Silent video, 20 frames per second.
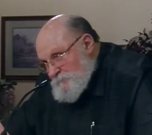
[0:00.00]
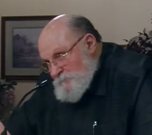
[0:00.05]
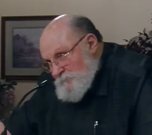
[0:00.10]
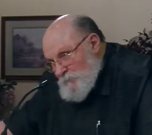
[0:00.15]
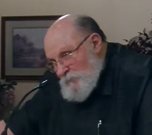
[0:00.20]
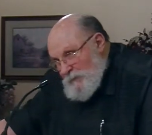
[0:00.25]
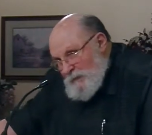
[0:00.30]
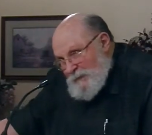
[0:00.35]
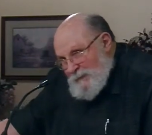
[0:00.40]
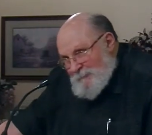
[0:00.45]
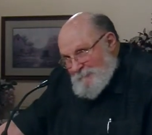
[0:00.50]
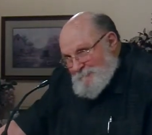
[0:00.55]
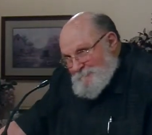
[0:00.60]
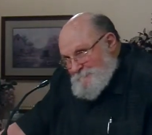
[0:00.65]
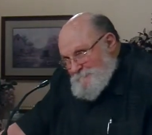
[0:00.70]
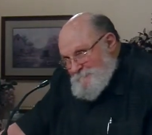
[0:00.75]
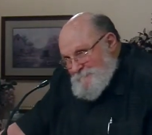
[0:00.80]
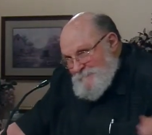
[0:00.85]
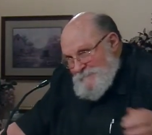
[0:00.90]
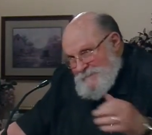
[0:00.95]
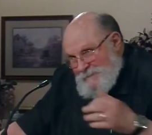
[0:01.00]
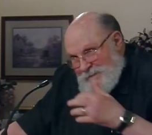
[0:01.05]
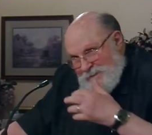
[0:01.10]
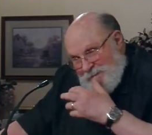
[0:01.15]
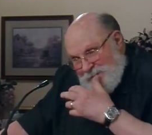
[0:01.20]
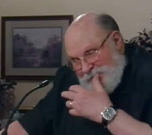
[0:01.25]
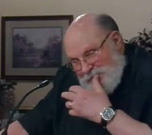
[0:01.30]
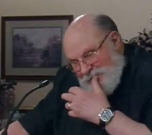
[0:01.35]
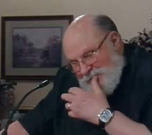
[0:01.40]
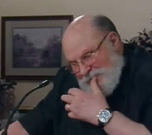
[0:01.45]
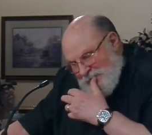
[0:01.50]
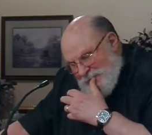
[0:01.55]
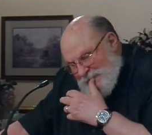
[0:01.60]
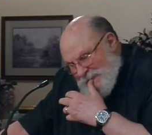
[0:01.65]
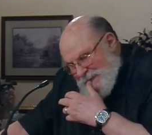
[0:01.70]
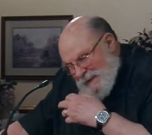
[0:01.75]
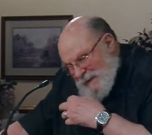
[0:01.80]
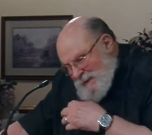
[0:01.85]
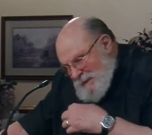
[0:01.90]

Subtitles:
No one is speaking in this clip.